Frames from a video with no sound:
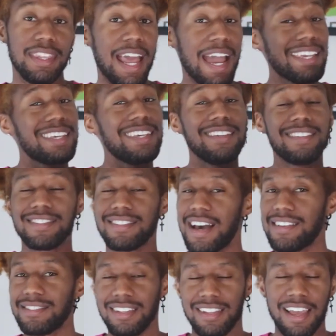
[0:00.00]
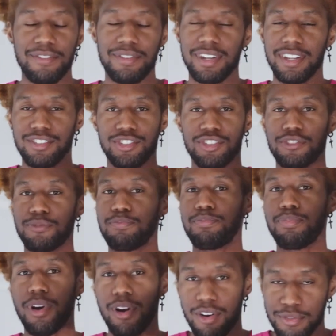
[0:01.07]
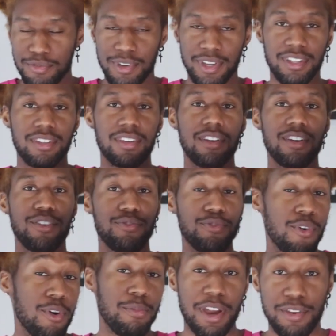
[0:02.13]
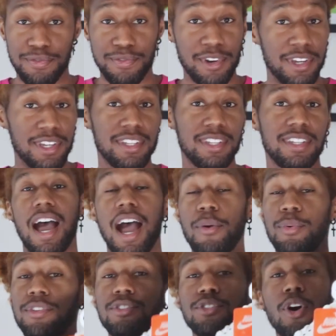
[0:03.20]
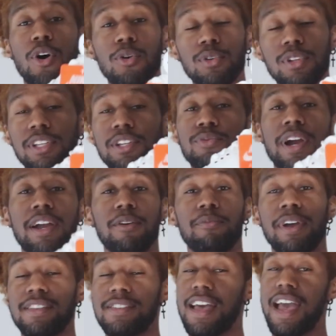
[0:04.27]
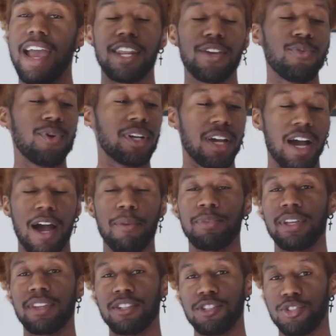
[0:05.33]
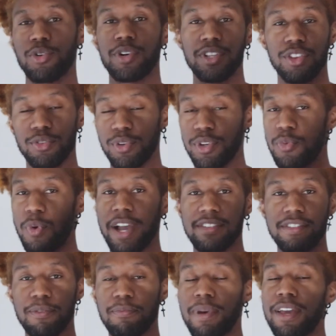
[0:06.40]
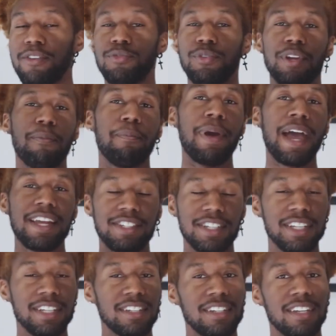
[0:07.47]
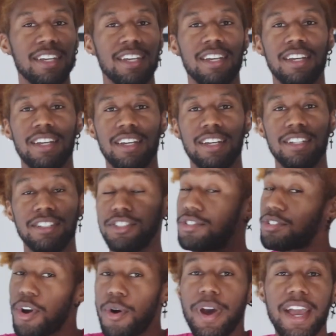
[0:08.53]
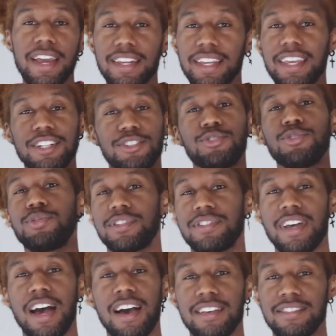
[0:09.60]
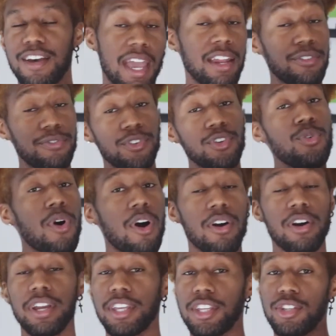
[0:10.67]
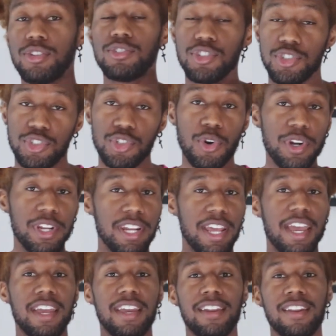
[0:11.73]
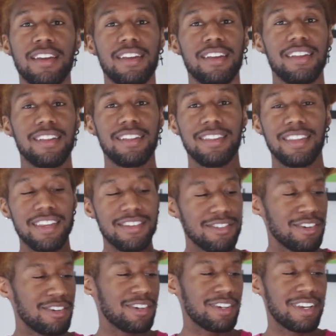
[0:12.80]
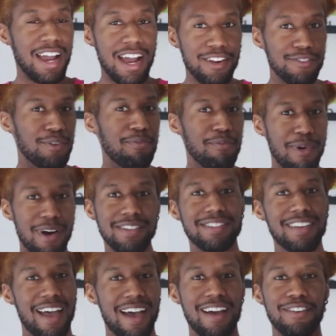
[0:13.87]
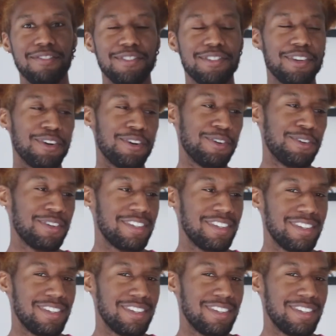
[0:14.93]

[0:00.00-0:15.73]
Nike size 11 is just perfect for my foot. I would totally recommend to anyone copying the Jordan 3 White Cement Reimagined, just go ahead and get true to size. And if you are a huge Jordan head, these are kind of a must-have, so